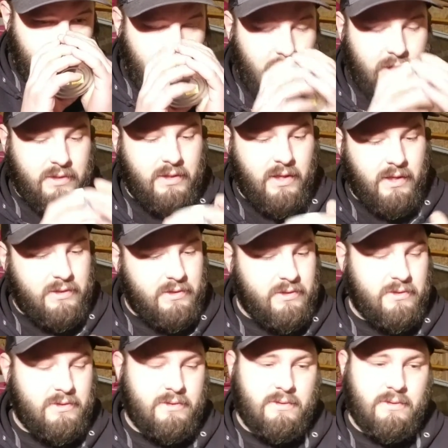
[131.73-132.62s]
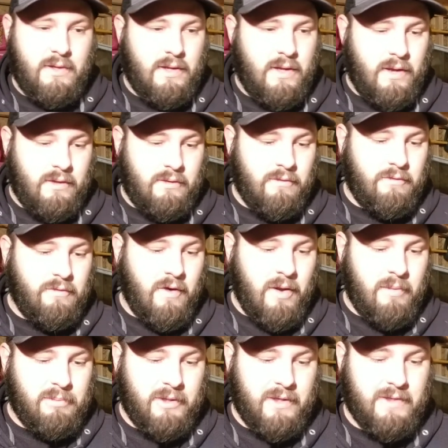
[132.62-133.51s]
it's
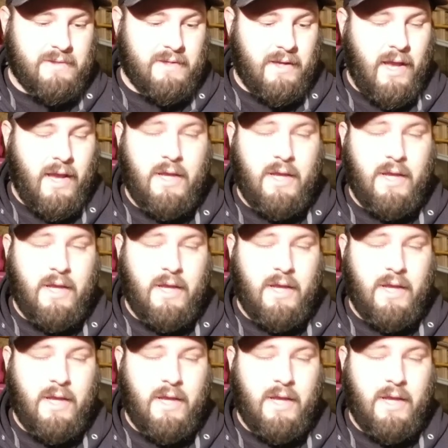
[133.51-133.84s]
very pleasing.